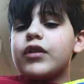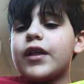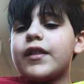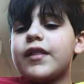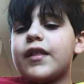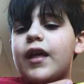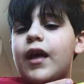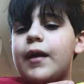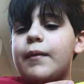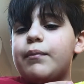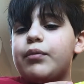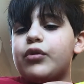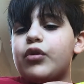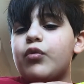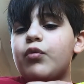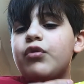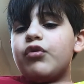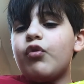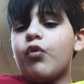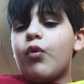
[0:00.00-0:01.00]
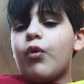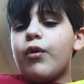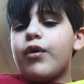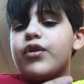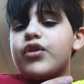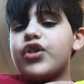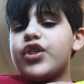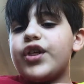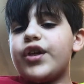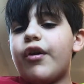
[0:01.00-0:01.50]
let's say blue and
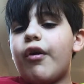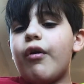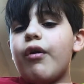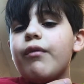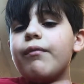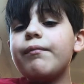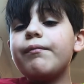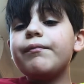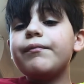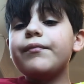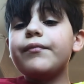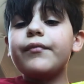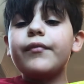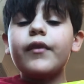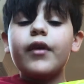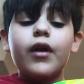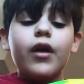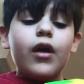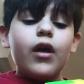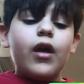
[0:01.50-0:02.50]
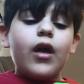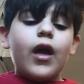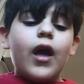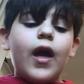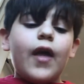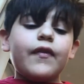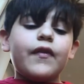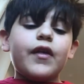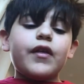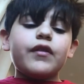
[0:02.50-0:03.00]
orange here,
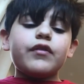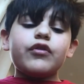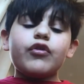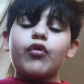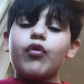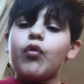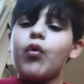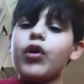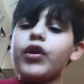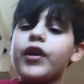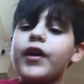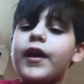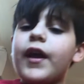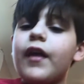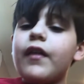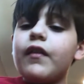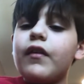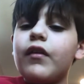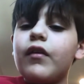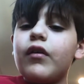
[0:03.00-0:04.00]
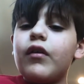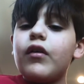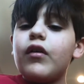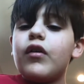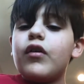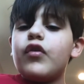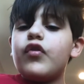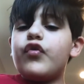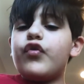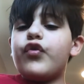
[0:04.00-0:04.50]
and then you'll want to get
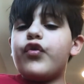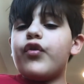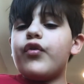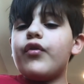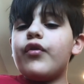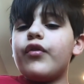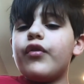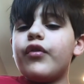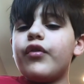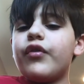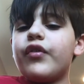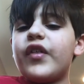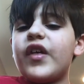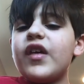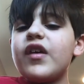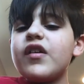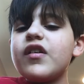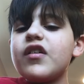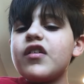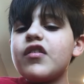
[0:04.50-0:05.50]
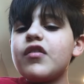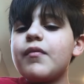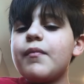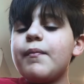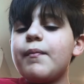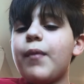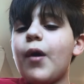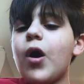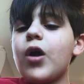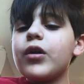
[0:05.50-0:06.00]
this
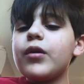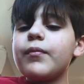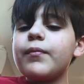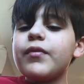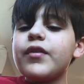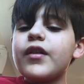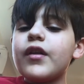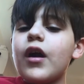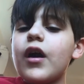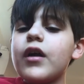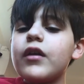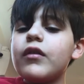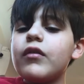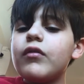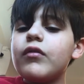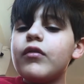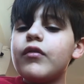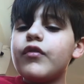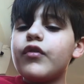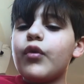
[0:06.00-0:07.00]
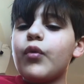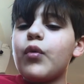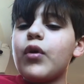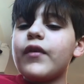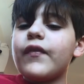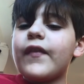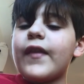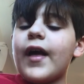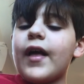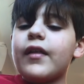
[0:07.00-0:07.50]
bottom side, the
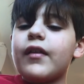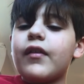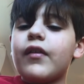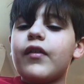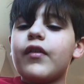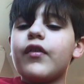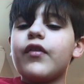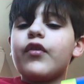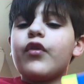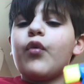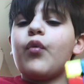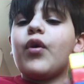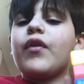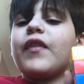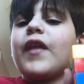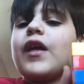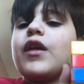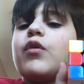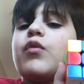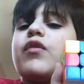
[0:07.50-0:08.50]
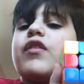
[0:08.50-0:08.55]
one that